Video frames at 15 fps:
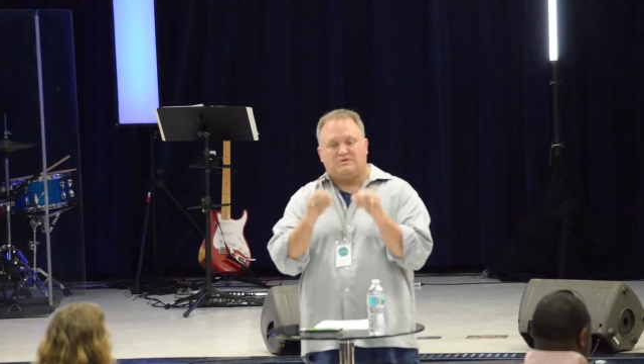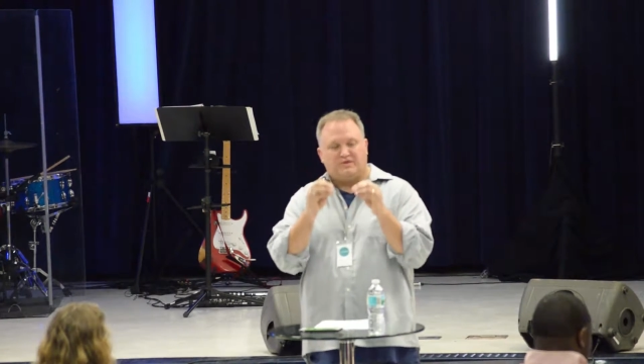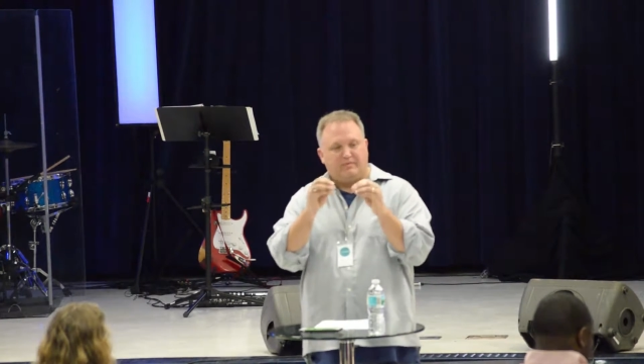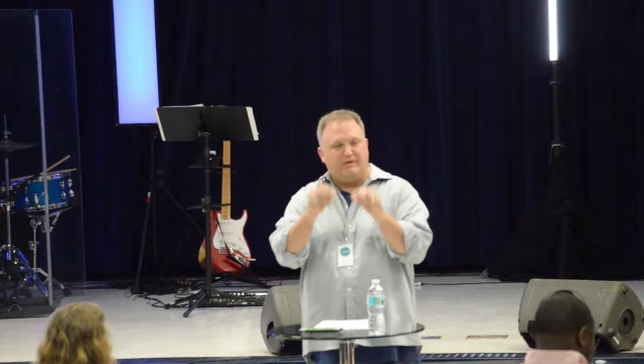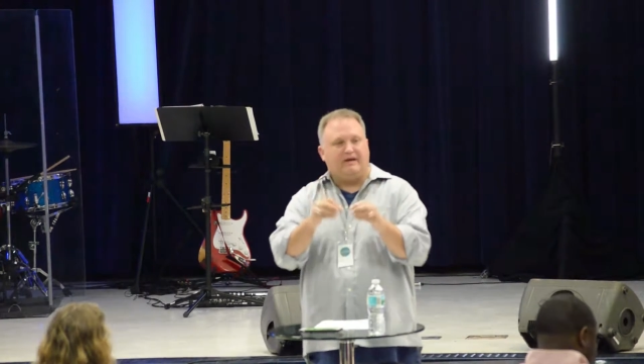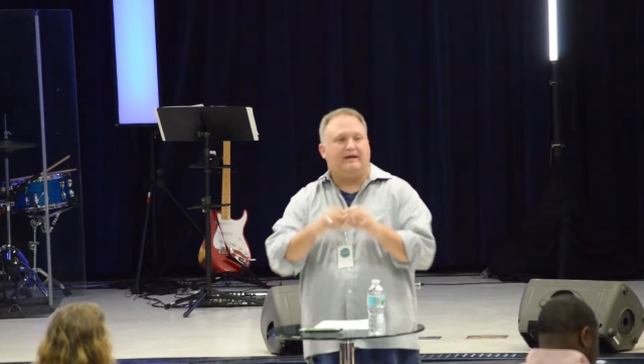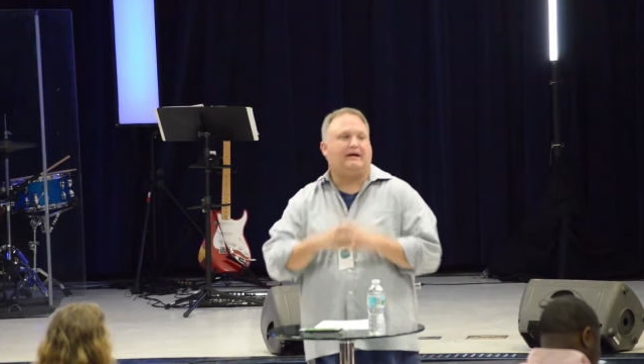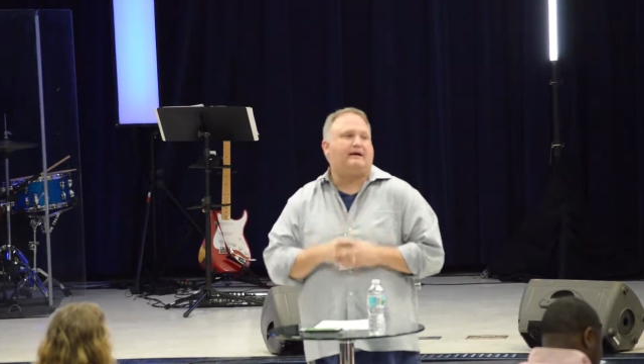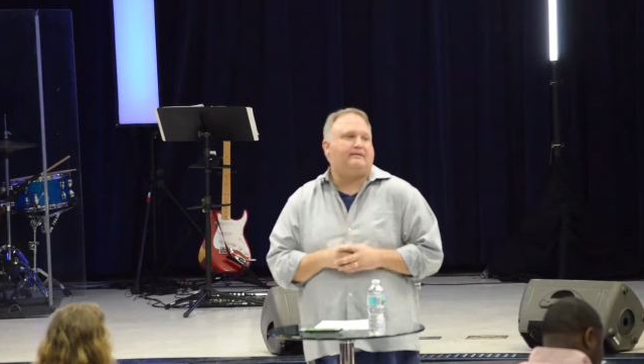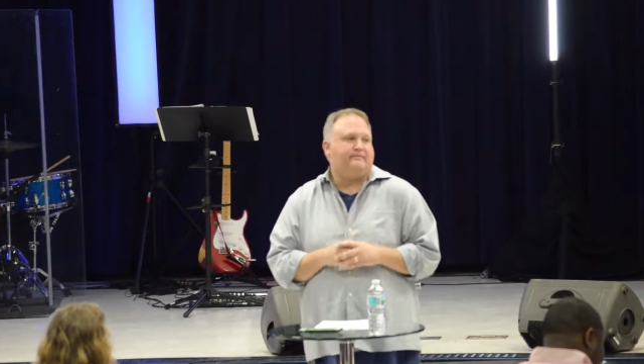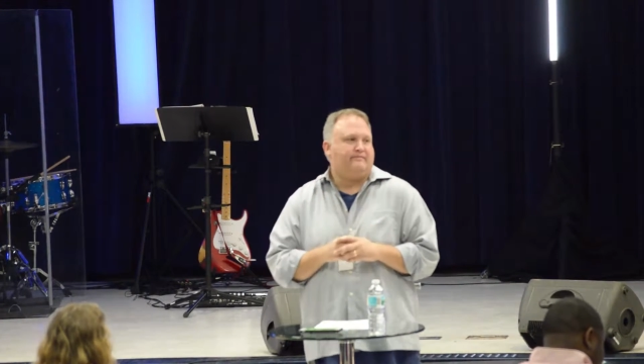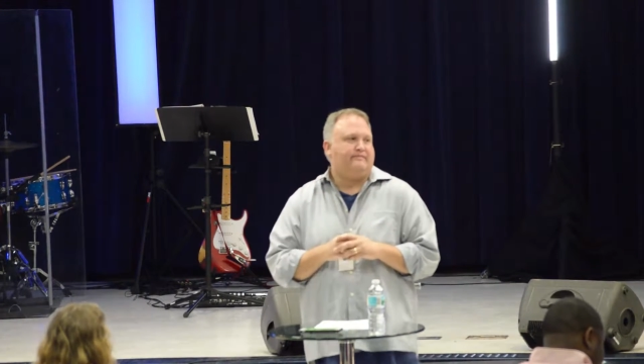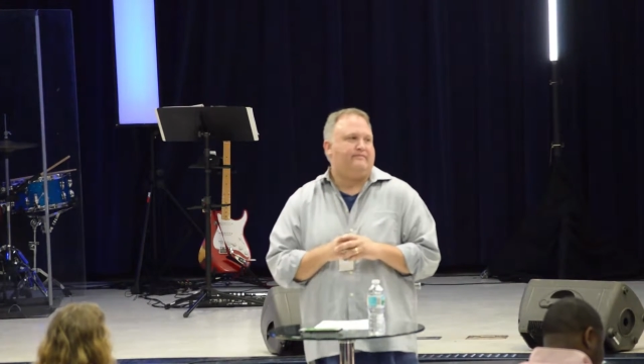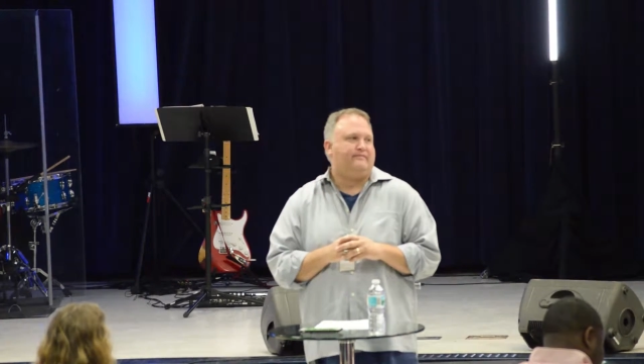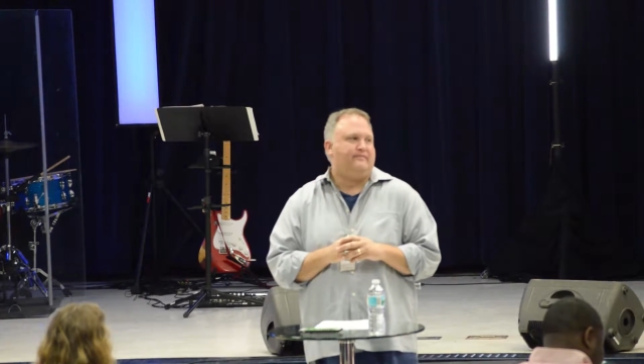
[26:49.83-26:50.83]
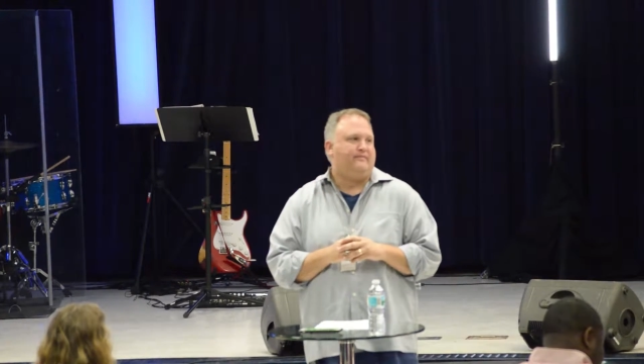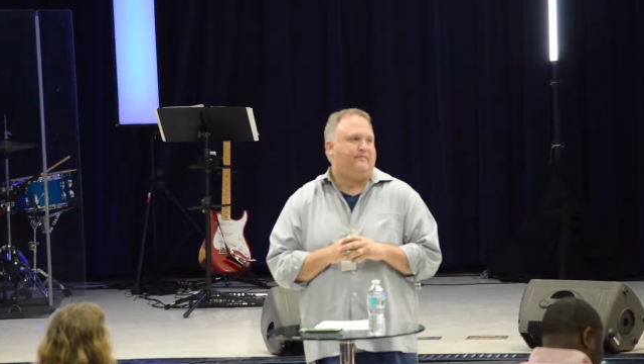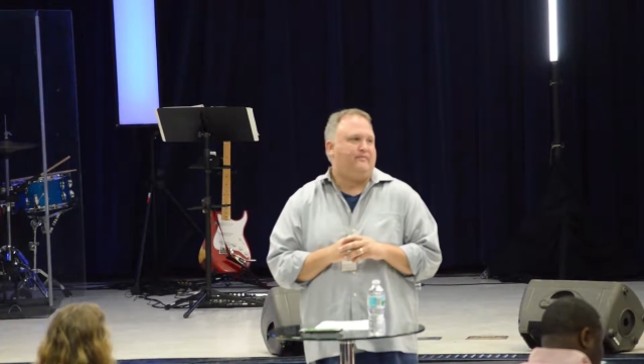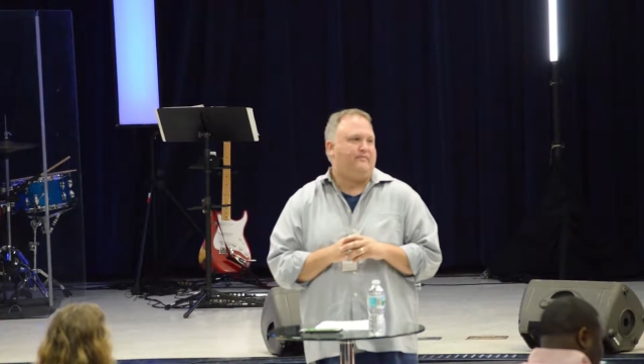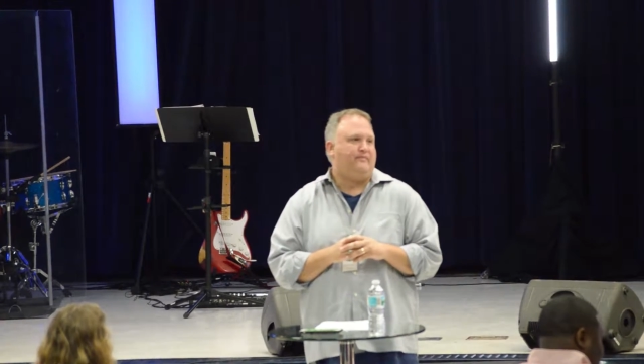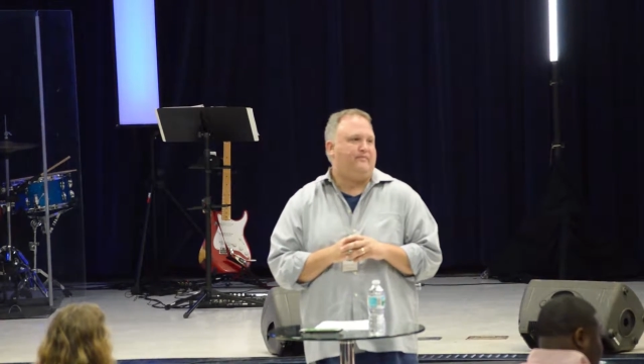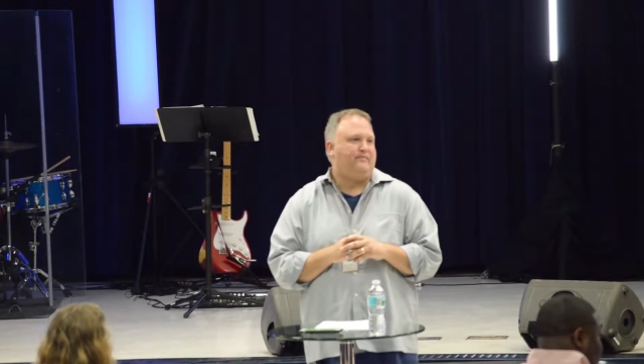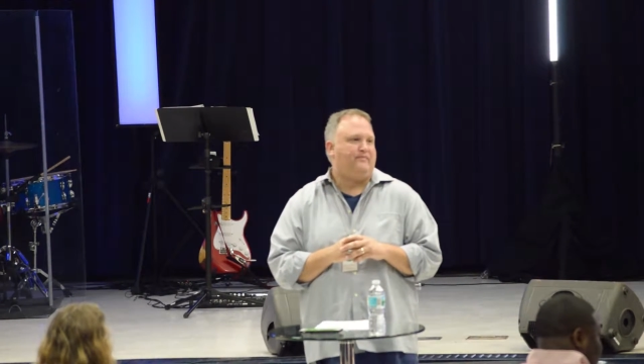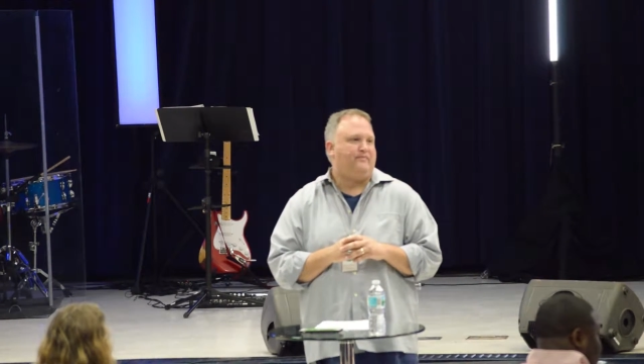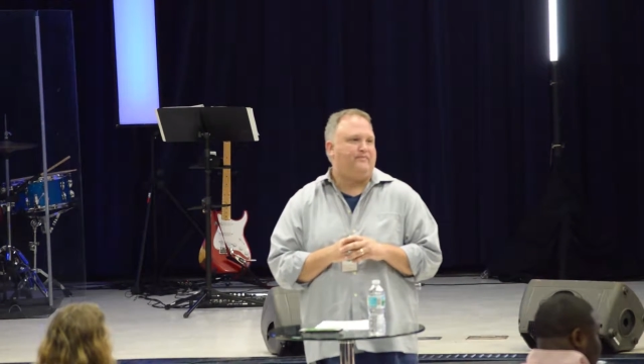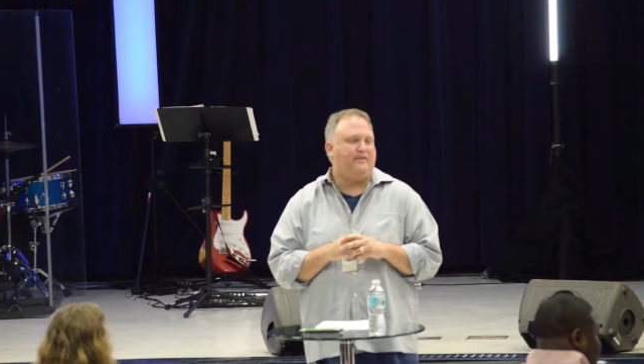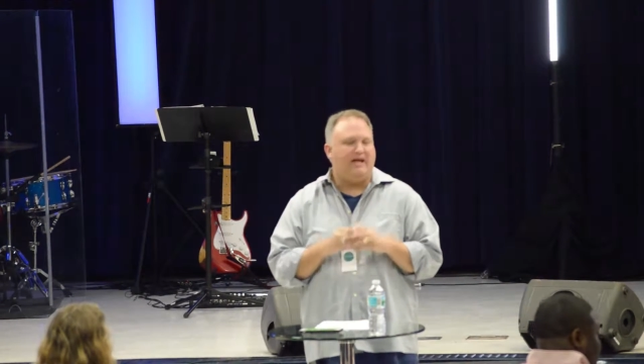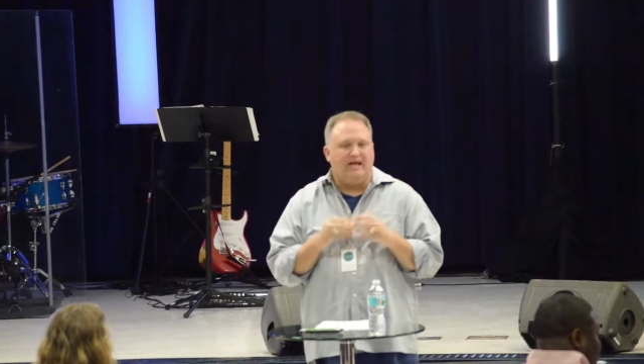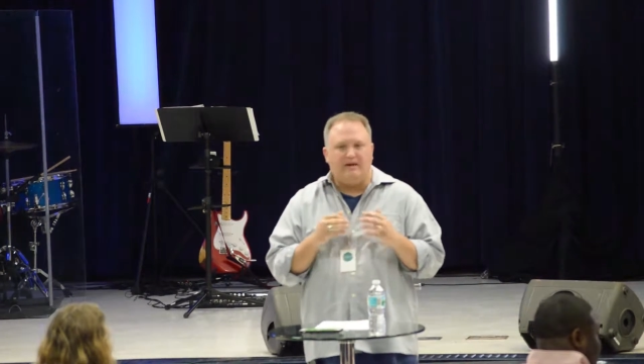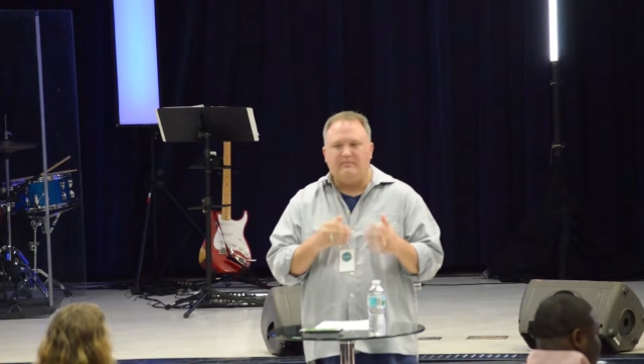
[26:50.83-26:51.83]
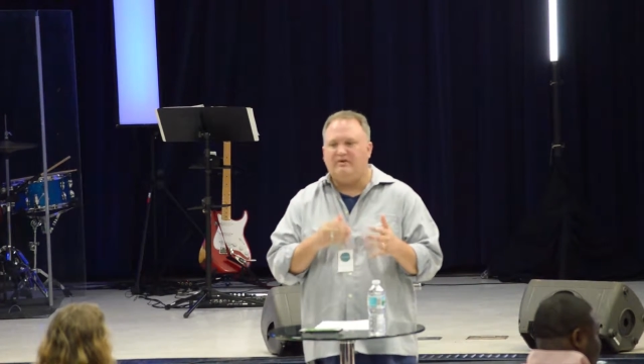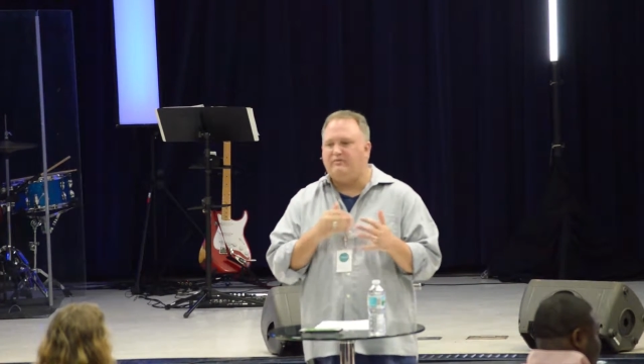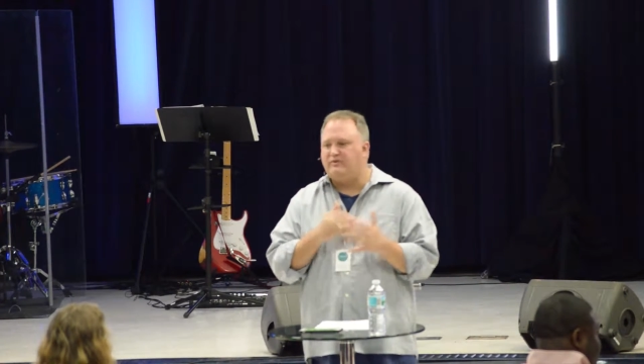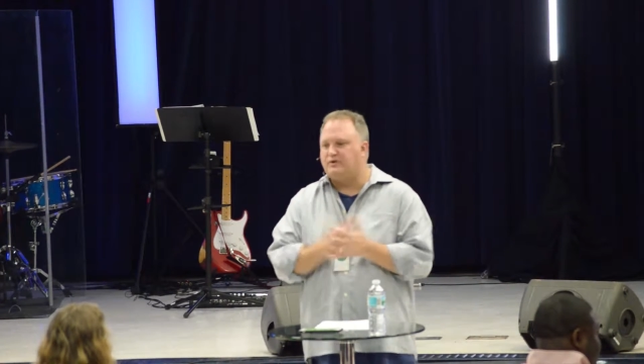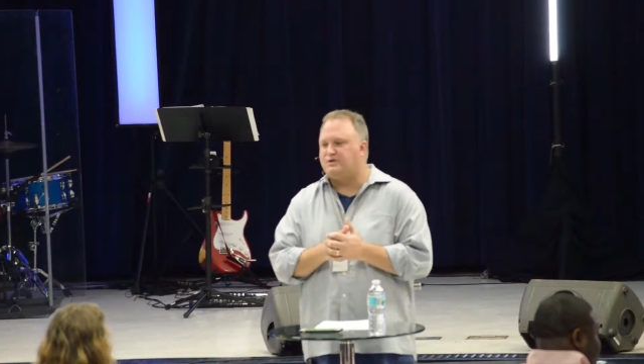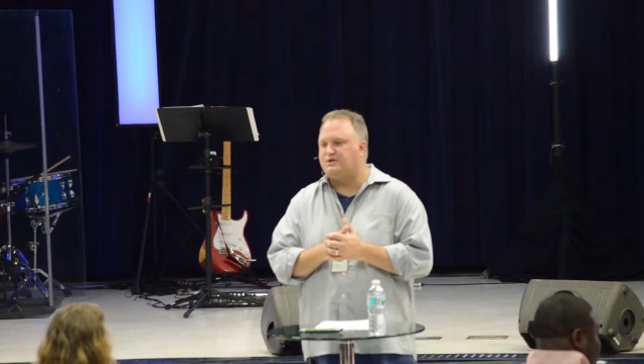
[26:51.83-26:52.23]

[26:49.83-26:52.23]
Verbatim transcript: to be God. The enemy of your